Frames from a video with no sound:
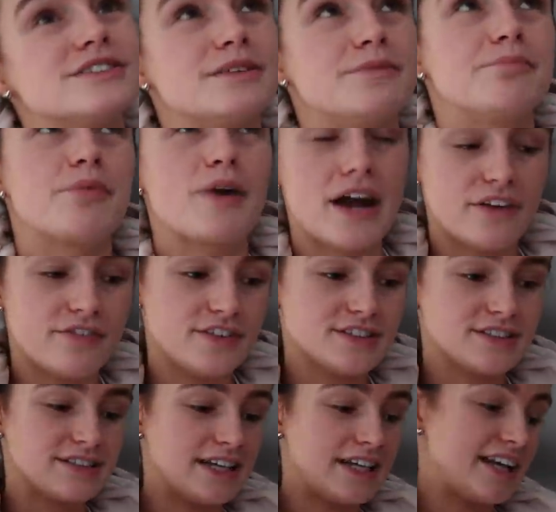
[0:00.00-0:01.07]
some breakfast
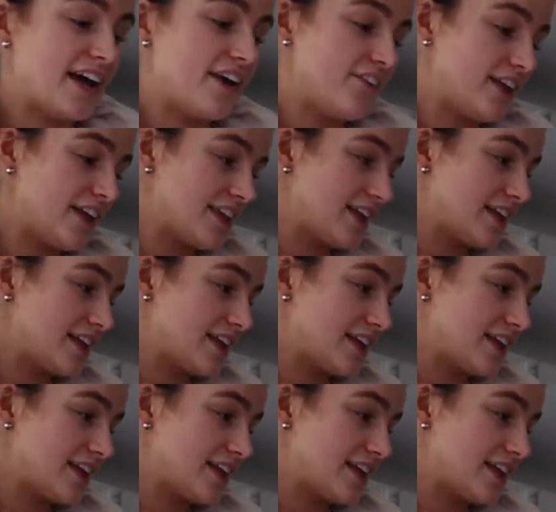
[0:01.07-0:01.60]
because I didn't have anything